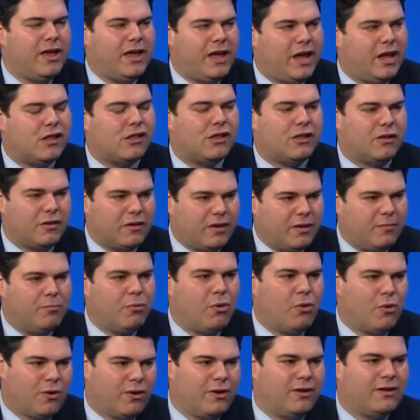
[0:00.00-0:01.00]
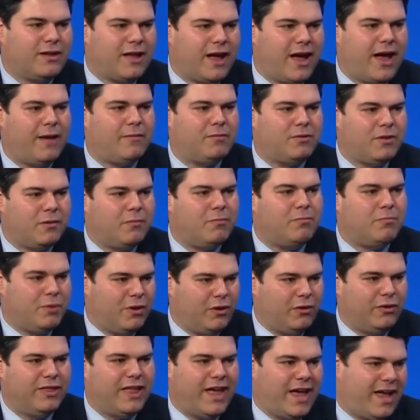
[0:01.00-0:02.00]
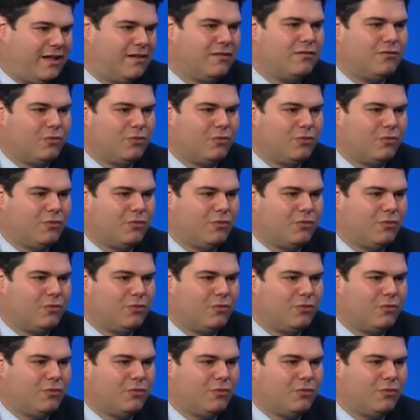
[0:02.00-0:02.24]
it's an important time to build that